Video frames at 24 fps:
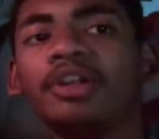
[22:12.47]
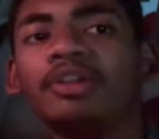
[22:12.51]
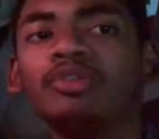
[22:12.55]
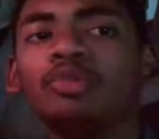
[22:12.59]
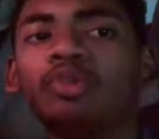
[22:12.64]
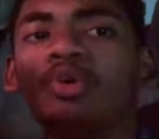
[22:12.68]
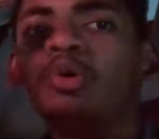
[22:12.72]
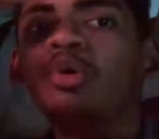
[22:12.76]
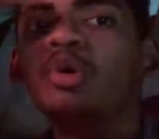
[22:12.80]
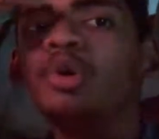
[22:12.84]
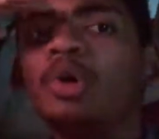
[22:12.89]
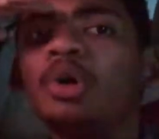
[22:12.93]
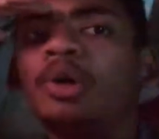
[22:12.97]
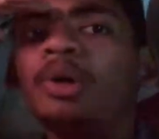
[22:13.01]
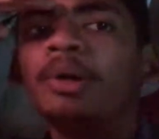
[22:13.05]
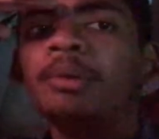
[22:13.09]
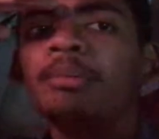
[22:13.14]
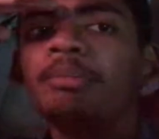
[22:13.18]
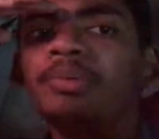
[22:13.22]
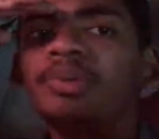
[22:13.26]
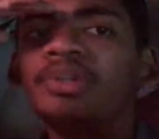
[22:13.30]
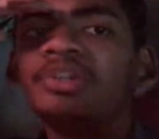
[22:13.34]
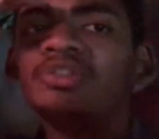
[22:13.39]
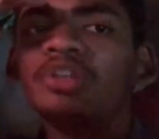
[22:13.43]
So
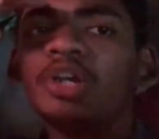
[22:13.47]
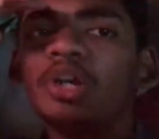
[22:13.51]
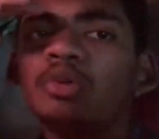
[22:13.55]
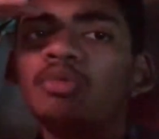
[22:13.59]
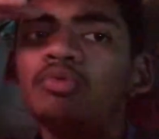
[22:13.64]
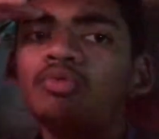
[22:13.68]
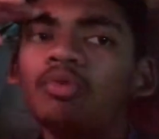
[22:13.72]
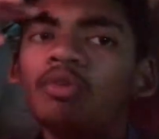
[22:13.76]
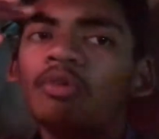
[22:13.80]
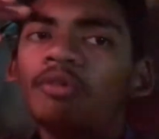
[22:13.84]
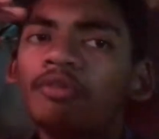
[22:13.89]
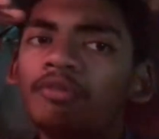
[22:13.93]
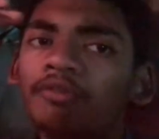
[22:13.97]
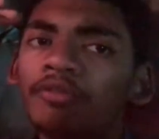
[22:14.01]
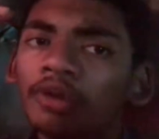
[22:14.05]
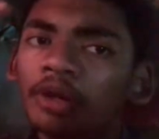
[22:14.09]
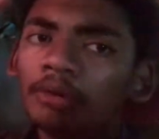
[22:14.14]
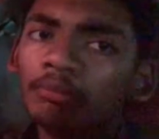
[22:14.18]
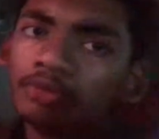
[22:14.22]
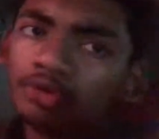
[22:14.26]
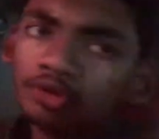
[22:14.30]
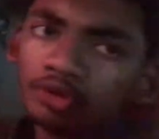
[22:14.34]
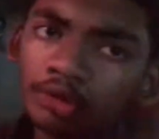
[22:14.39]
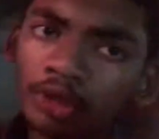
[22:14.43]
peace out
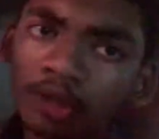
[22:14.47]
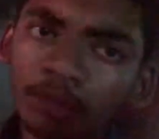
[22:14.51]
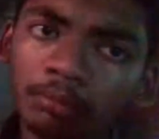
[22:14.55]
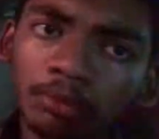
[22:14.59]
from Sunil